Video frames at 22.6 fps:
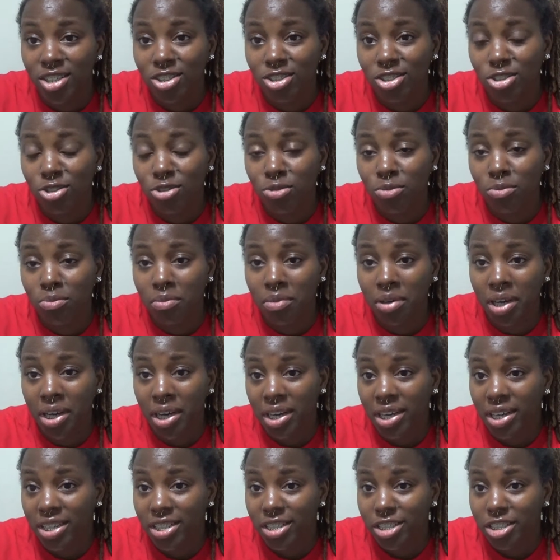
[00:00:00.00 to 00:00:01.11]
too
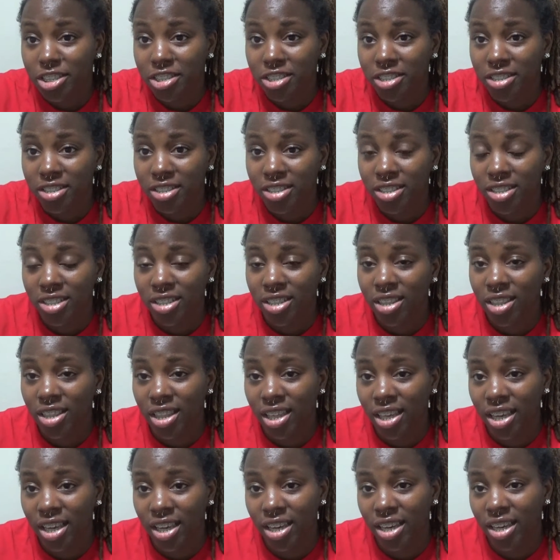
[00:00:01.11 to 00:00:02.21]
much
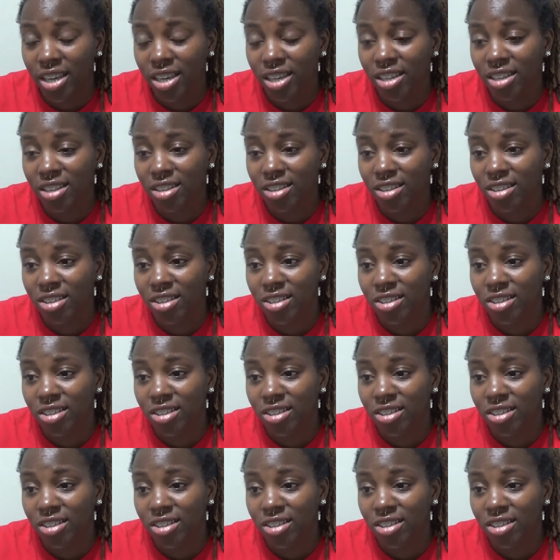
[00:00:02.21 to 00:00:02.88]
then